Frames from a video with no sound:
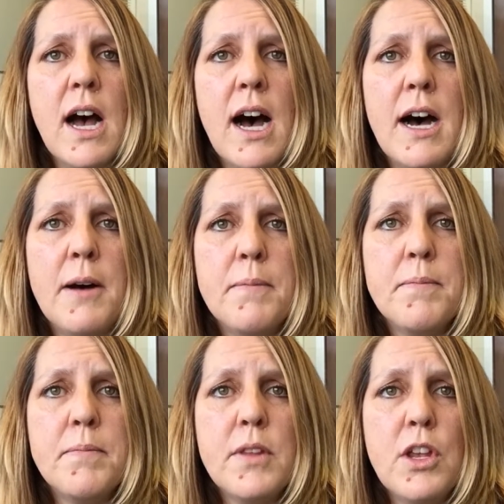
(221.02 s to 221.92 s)

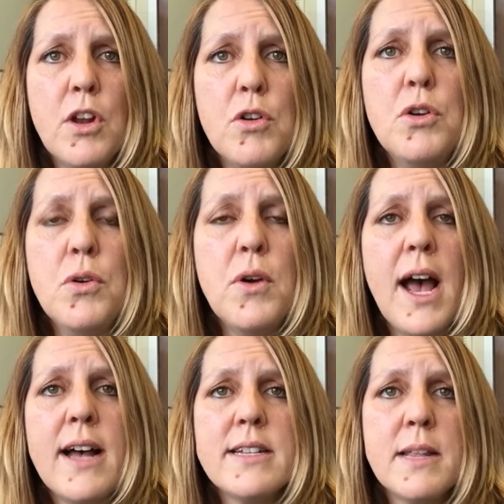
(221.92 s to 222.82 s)
who
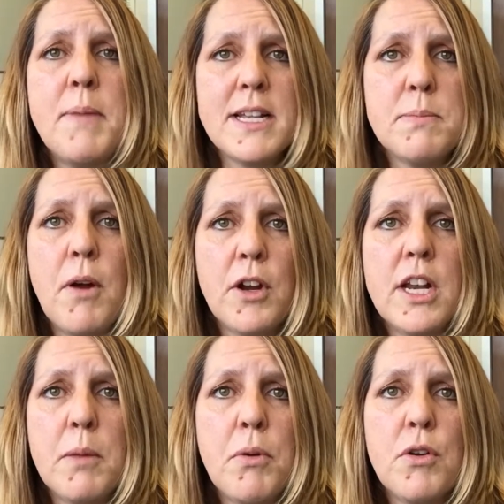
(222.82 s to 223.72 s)
has the best
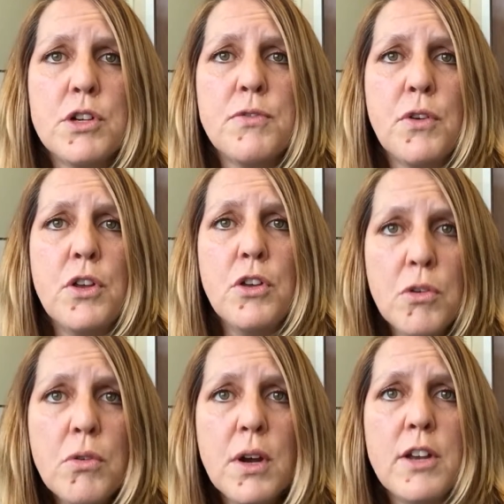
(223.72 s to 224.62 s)
marketing approach for
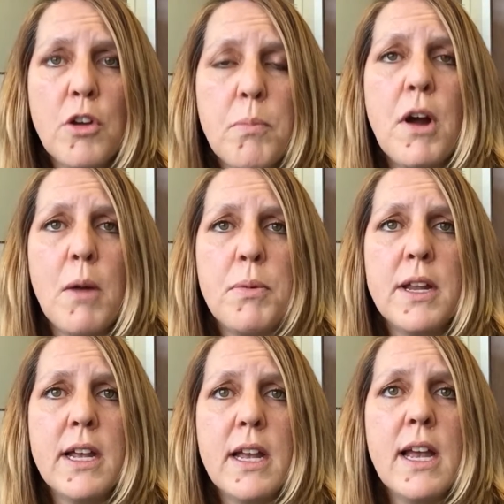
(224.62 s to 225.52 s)
you and your
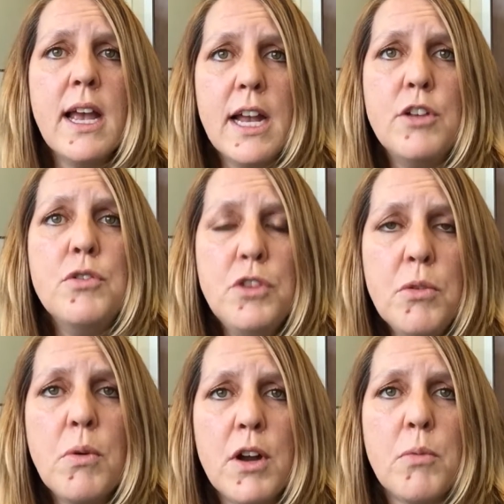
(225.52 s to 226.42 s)
property, and who do
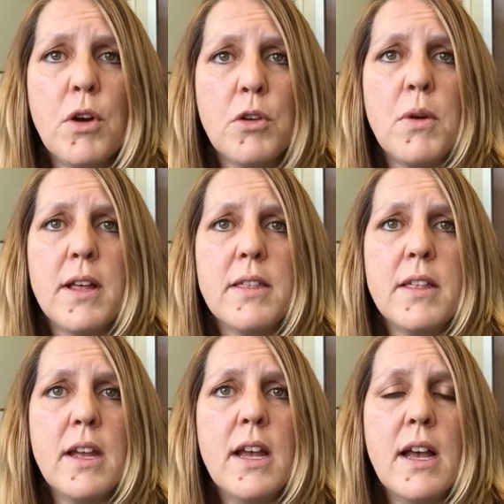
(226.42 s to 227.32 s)
you want to work with.
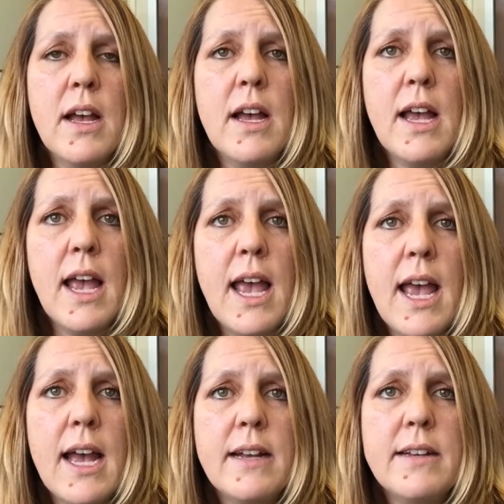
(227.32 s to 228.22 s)

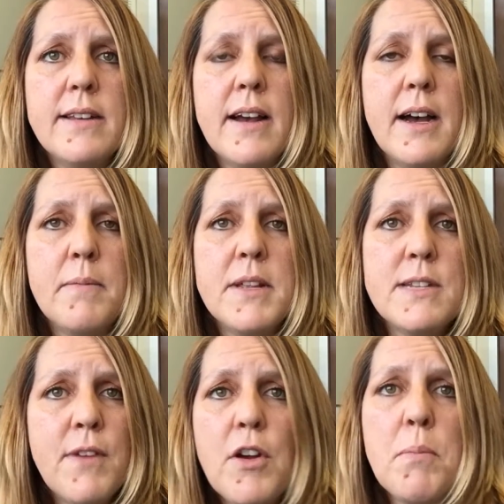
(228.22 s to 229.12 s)
And
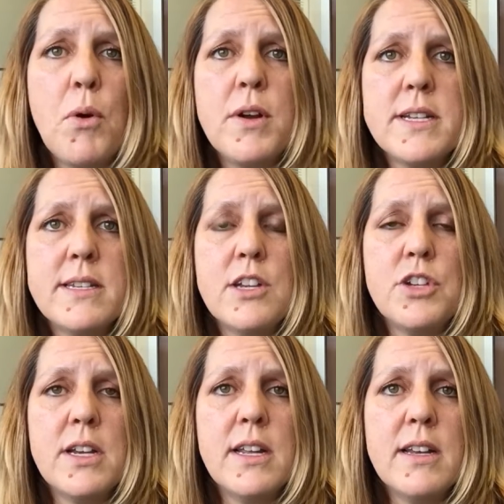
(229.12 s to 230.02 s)
it's a very important
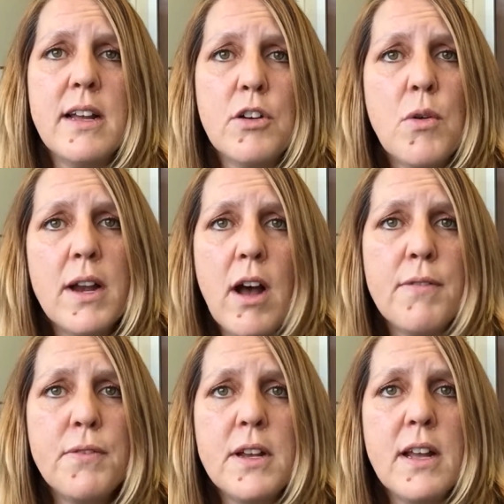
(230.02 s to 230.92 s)
decision, and quite
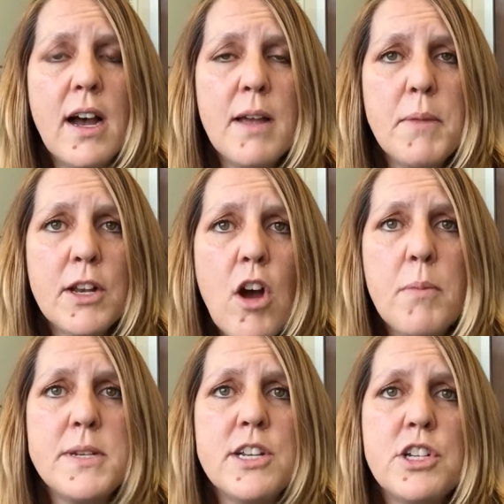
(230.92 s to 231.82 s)
often I'm in
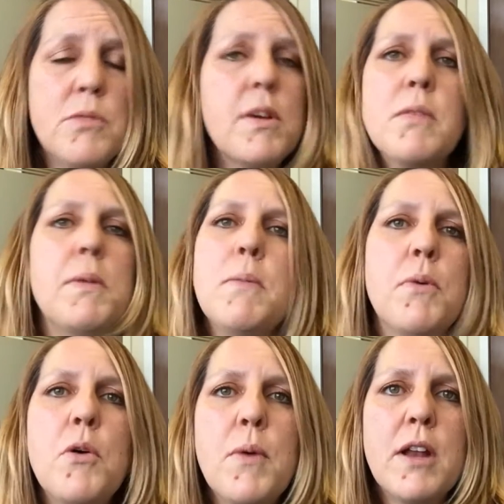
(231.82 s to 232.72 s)
competition with
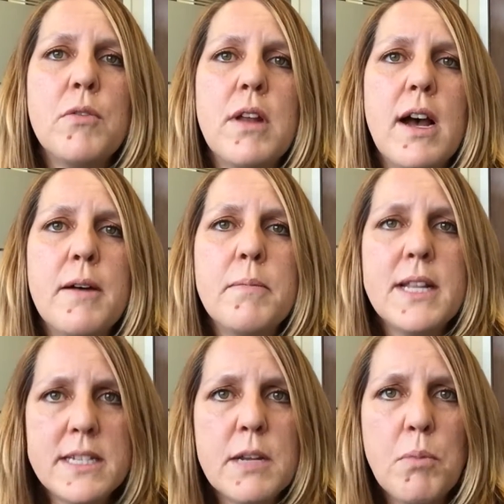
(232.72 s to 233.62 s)
people when
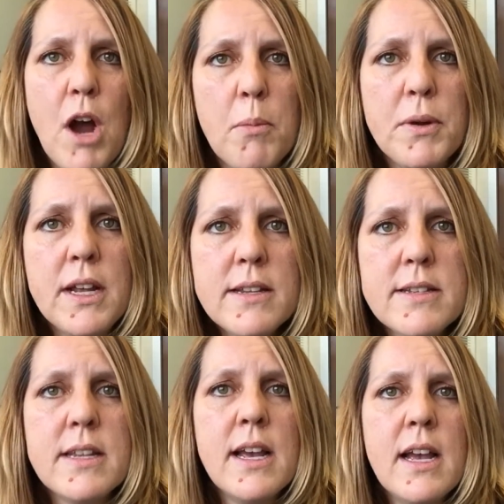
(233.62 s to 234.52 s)
listing
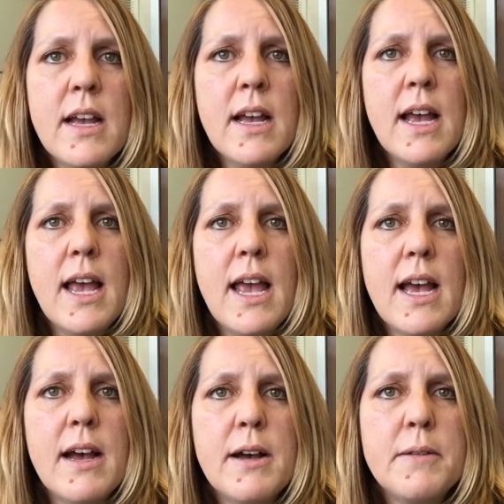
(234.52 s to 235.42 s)
properties,
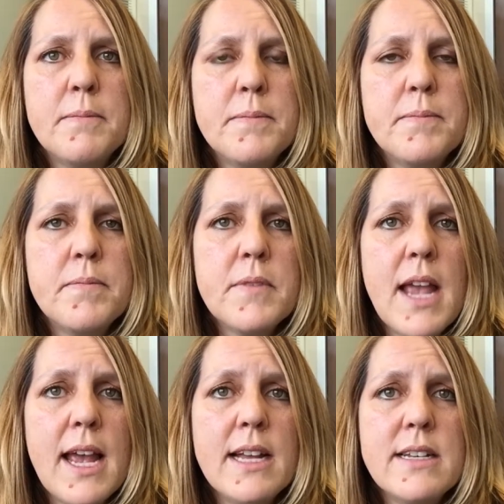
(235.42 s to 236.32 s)
and
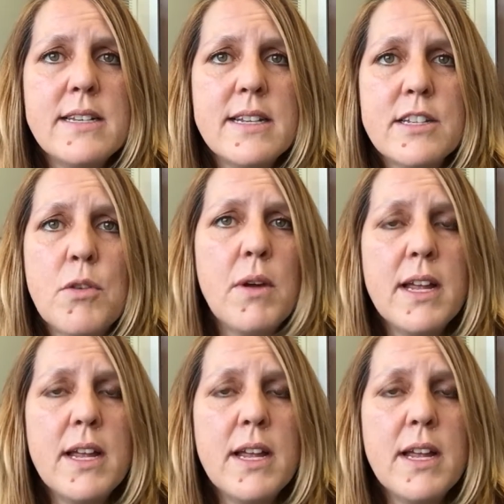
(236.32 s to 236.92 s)
it's